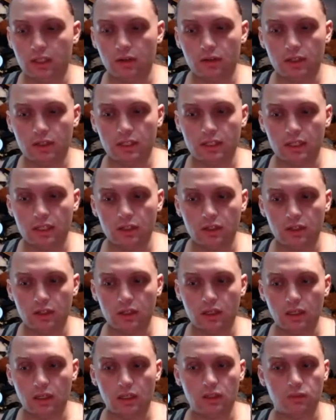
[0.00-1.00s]

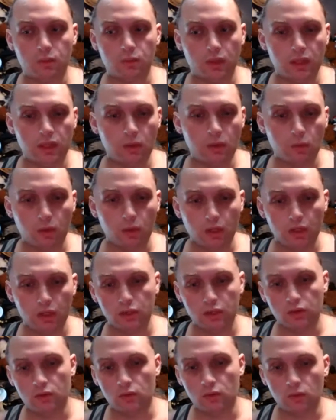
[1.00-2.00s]
decision. It's what they want to
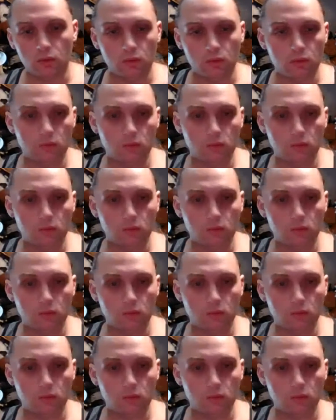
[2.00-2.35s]
do.